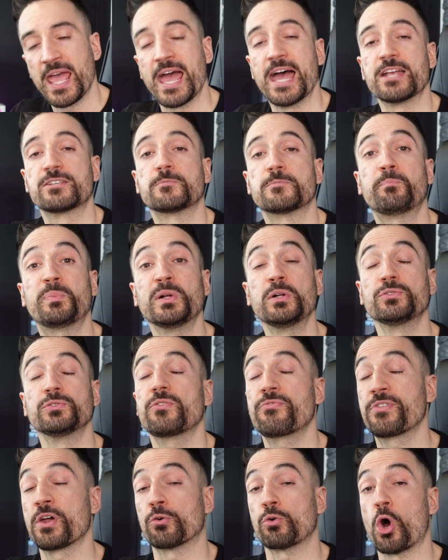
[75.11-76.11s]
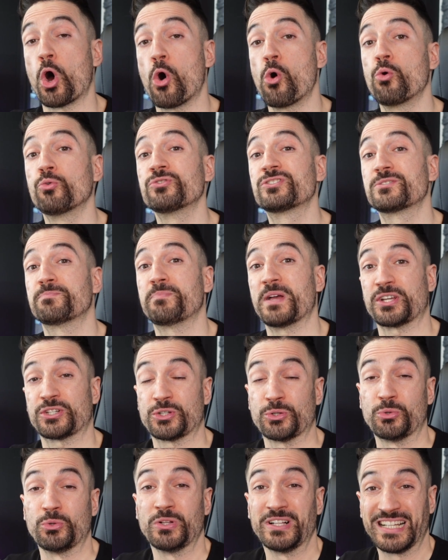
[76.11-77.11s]
has built their own
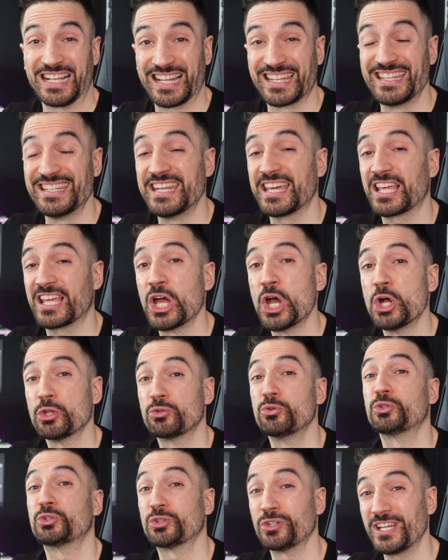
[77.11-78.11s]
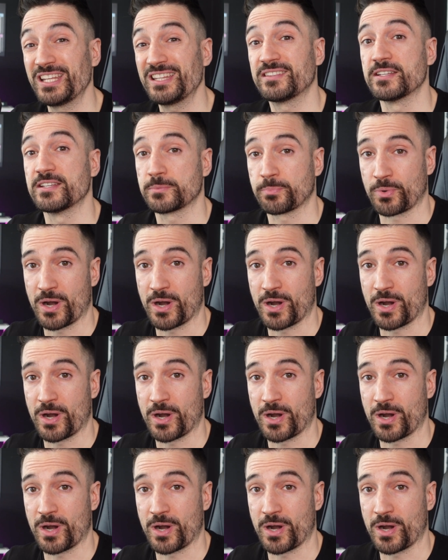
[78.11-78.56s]
special clinic to treat this